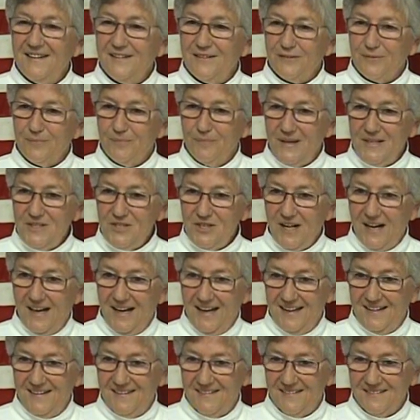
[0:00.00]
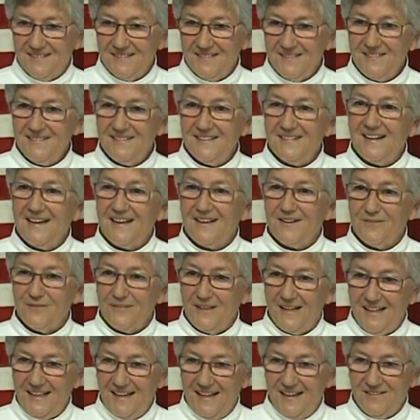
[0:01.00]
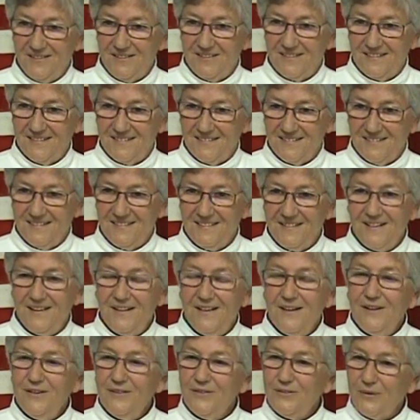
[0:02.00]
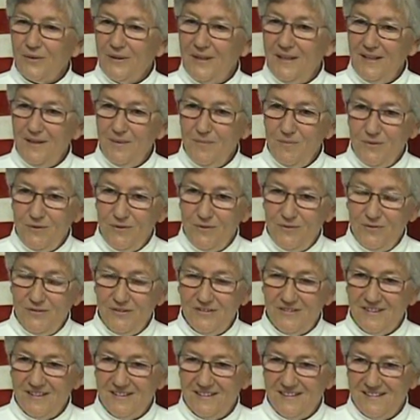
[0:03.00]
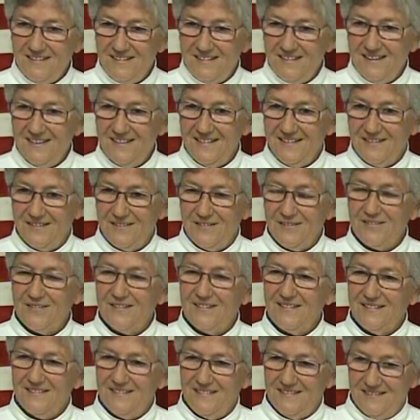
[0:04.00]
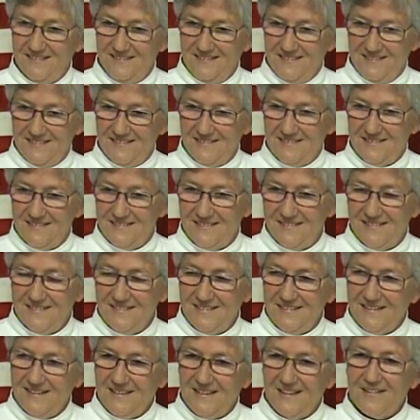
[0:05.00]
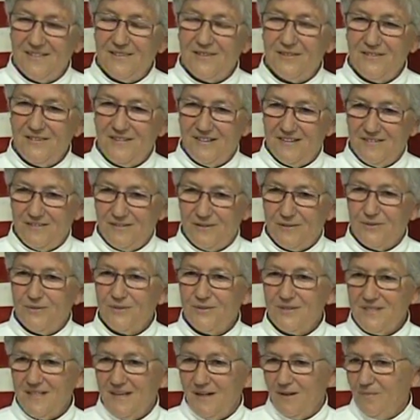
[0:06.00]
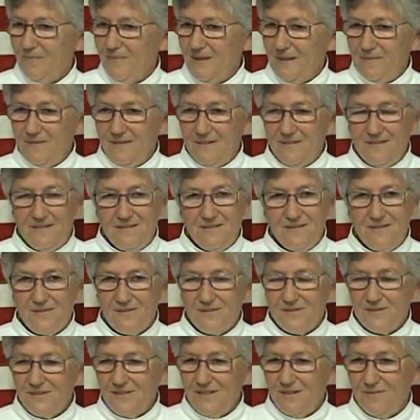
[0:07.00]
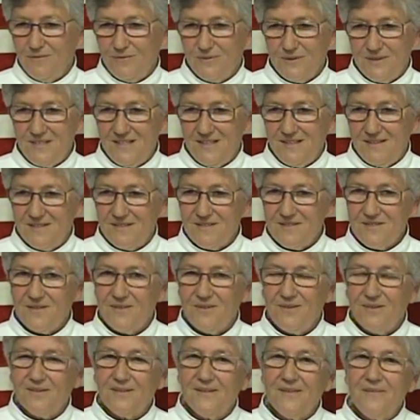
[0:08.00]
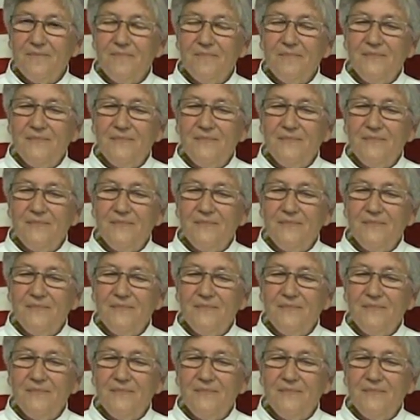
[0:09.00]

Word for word: is much higher than out of Nyasaland. So he moves his uh, other sister, who's now maybe 13, 14 years old,